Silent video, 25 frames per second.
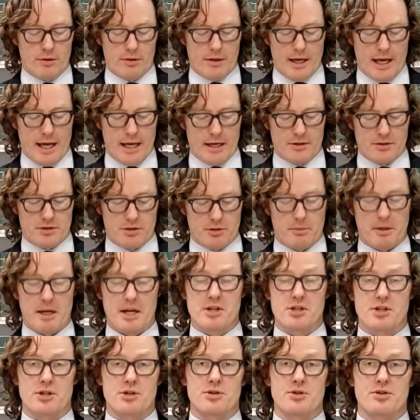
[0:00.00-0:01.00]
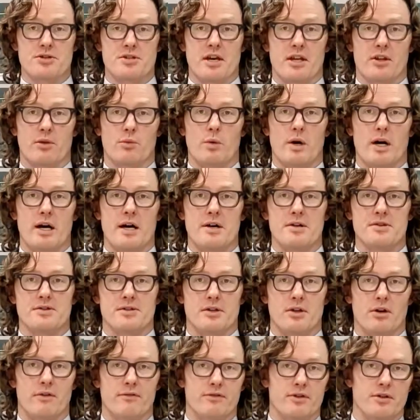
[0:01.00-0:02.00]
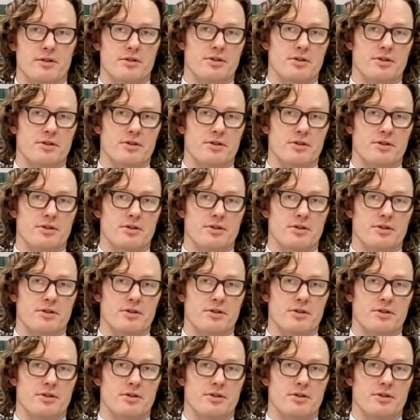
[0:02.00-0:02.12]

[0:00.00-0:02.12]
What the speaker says: Anti-Discrimination New South Wales and off to the